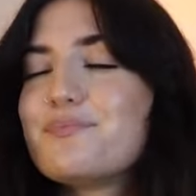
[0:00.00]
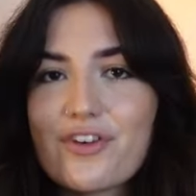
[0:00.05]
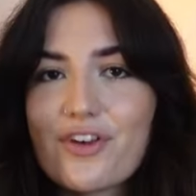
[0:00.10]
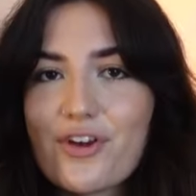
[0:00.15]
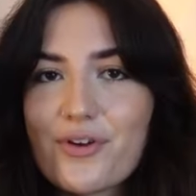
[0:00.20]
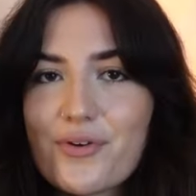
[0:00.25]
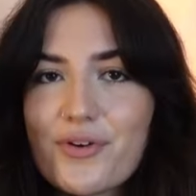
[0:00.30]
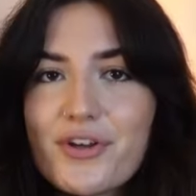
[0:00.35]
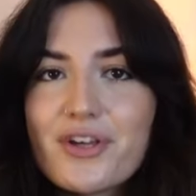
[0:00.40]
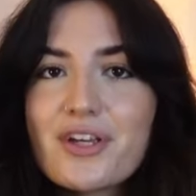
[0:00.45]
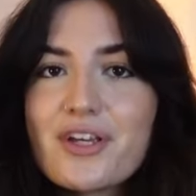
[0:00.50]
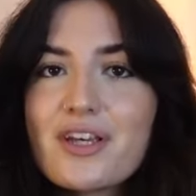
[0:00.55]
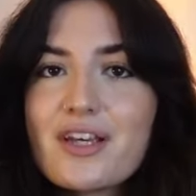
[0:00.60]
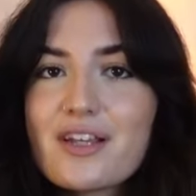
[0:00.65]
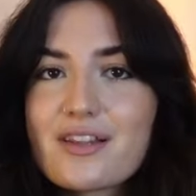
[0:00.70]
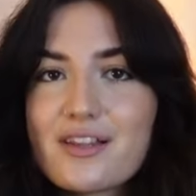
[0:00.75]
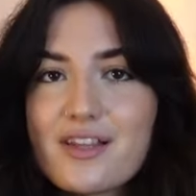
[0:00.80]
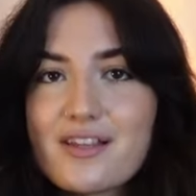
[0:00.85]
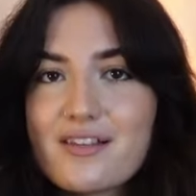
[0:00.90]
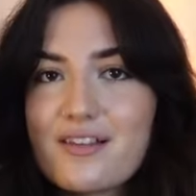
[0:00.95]
So
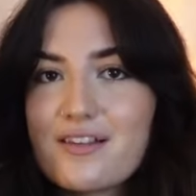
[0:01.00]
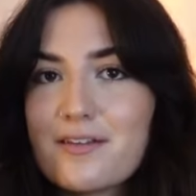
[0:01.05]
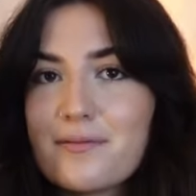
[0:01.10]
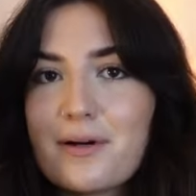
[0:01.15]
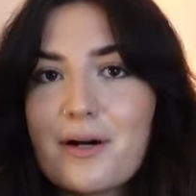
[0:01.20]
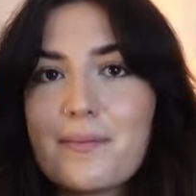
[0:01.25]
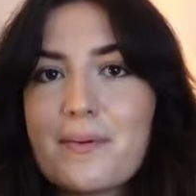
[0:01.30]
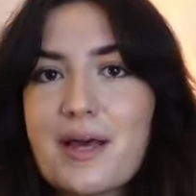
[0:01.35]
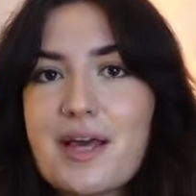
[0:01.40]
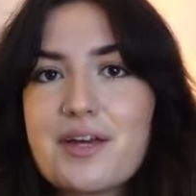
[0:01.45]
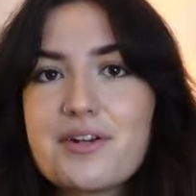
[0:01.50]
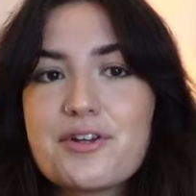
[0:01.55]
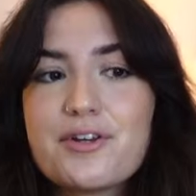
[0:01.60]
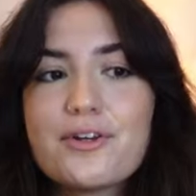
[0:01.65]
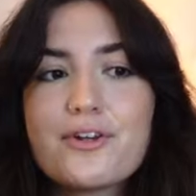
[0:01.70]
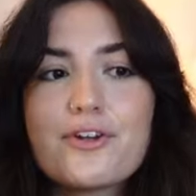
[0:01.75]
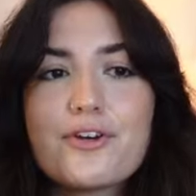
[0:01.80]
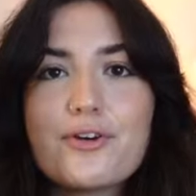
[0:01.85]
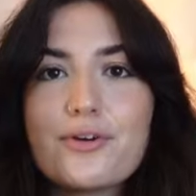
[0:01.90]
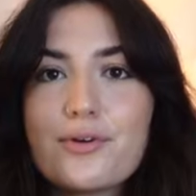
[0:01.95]
this is about Paedyn,